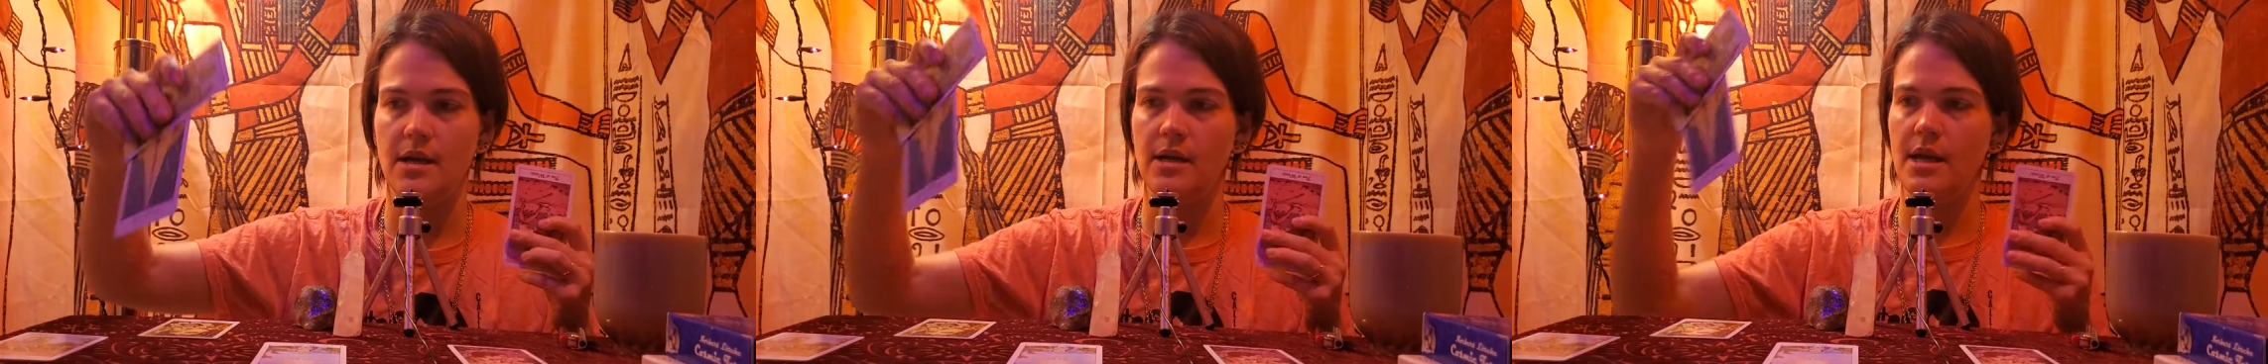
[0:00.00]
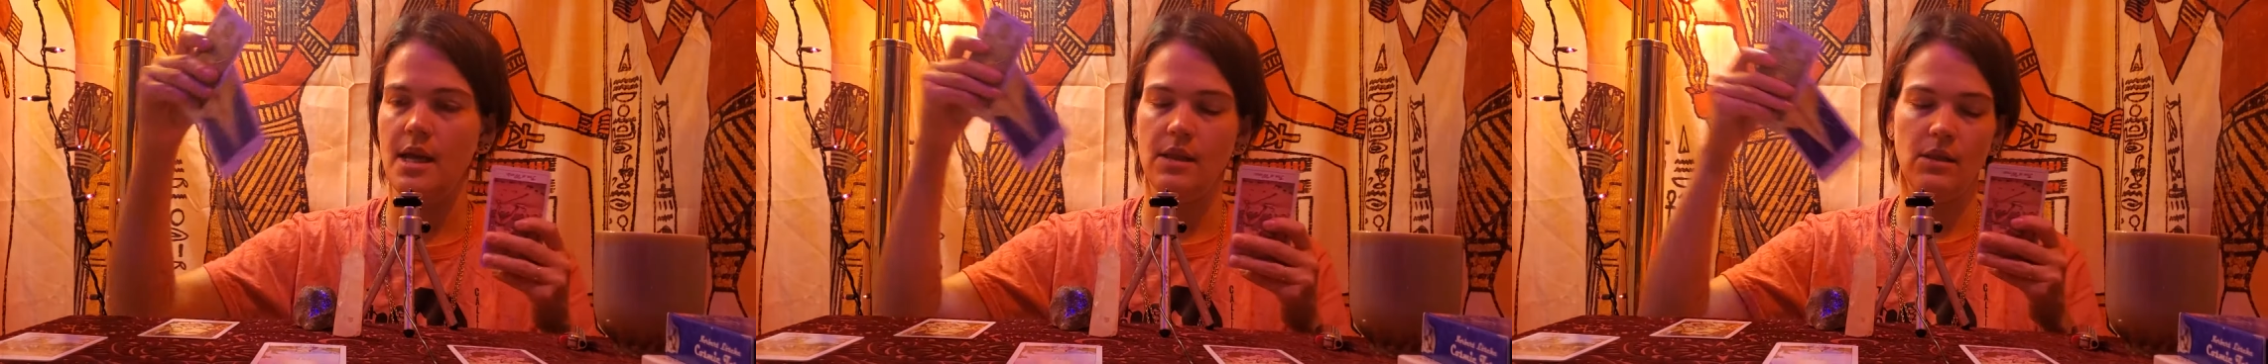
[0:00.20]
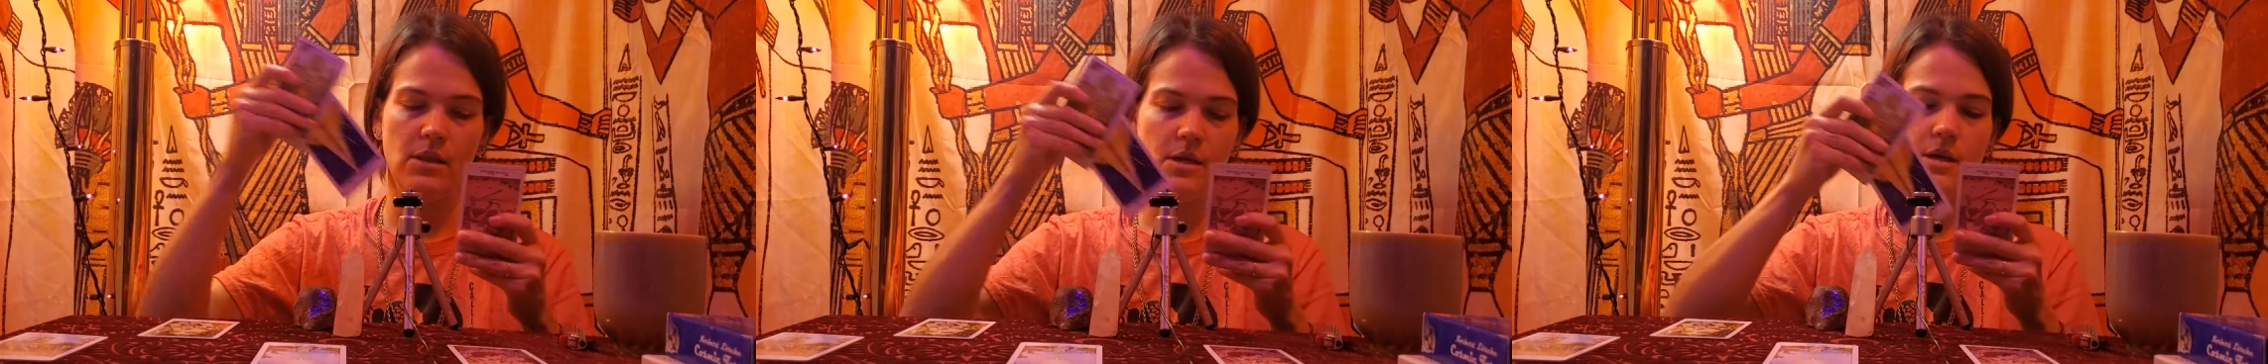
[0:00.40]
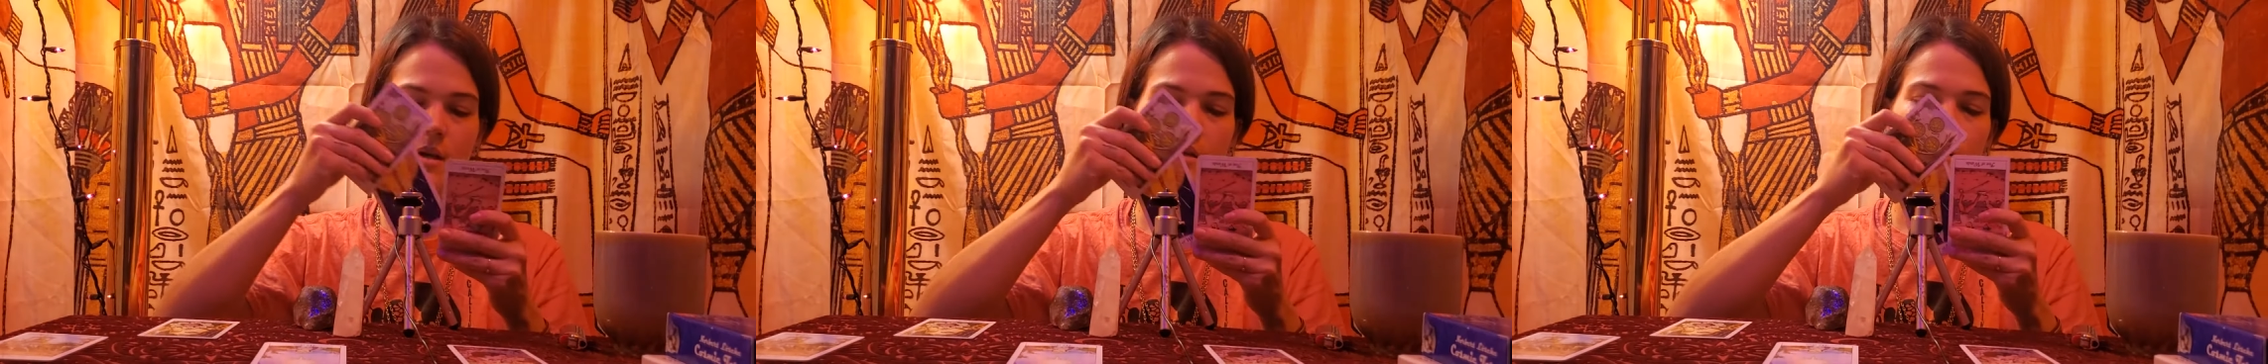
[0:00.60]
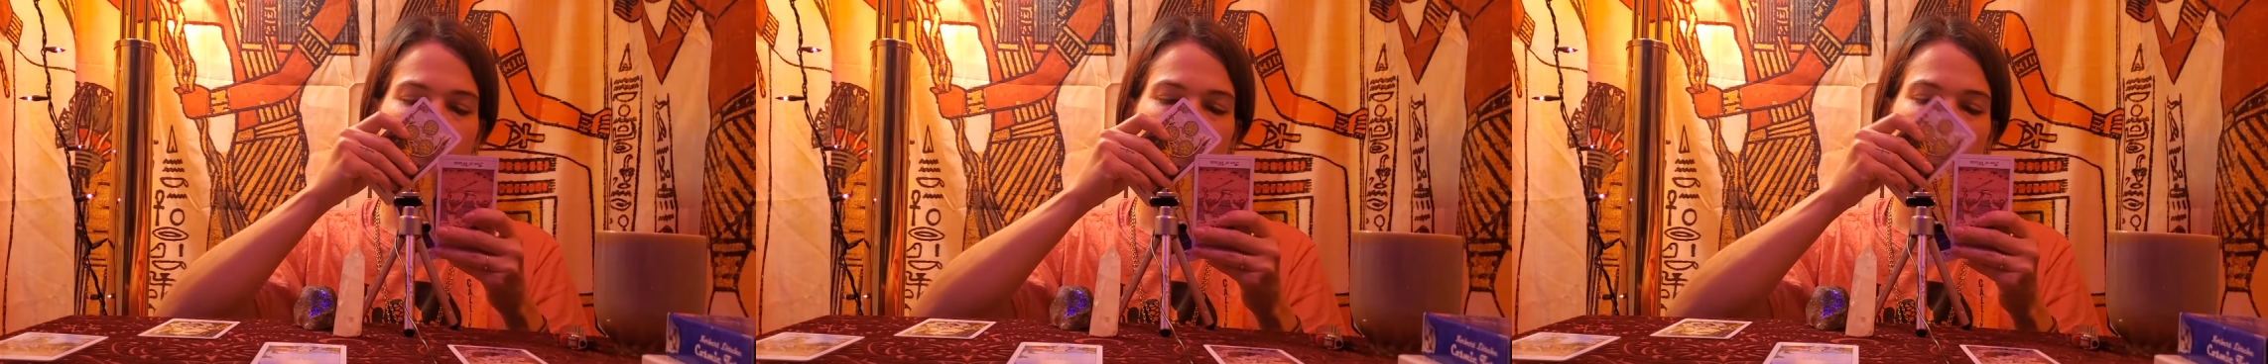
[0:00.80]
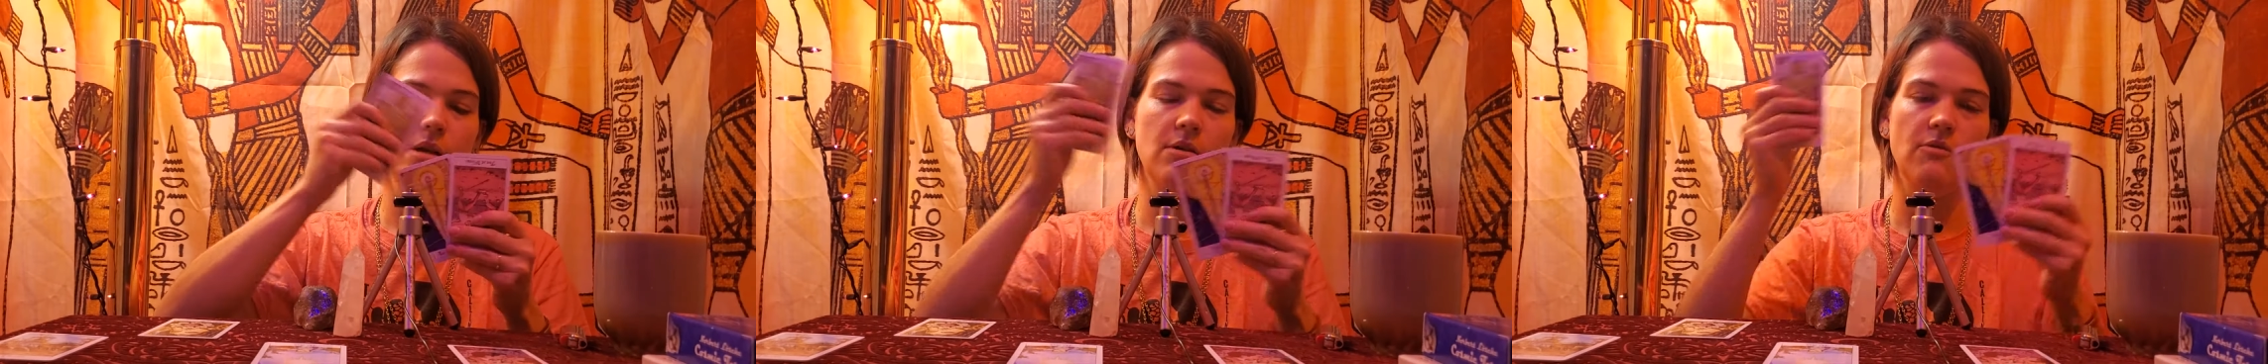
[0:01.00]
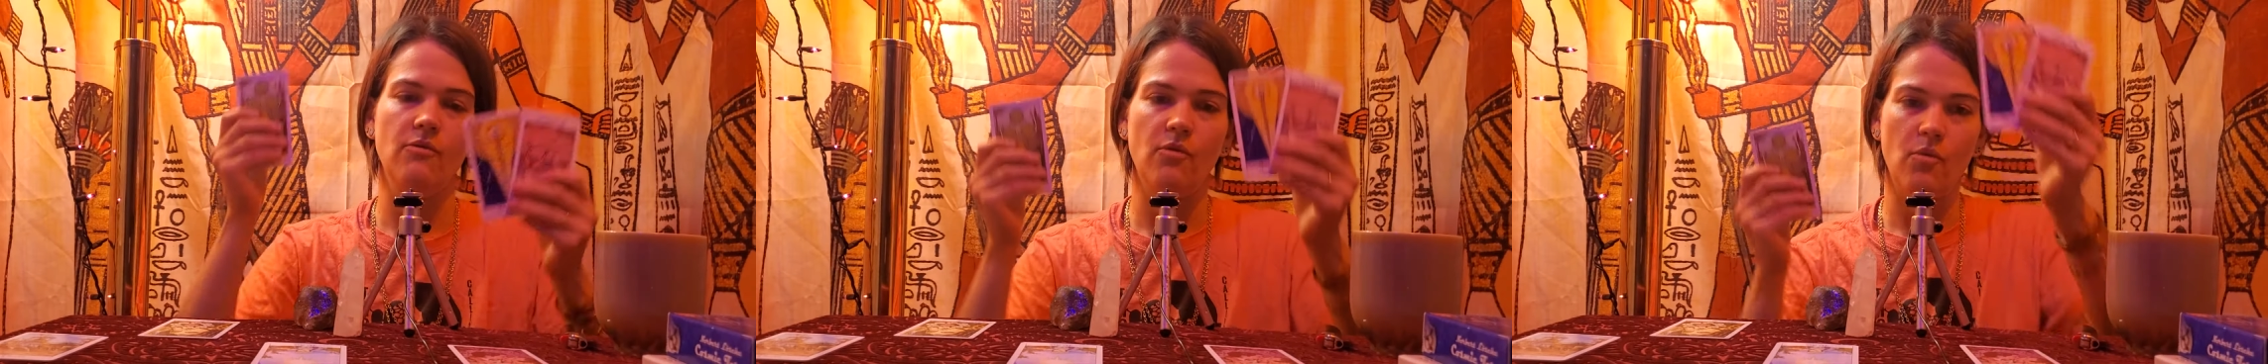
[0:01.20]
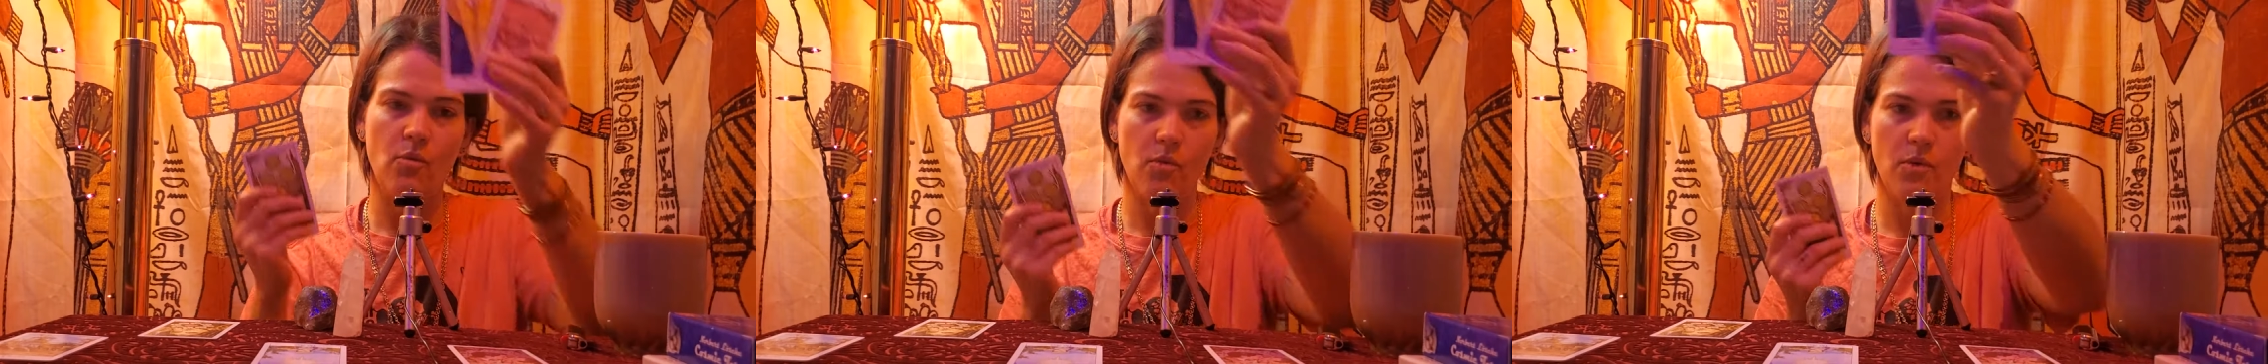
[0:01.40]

a lot of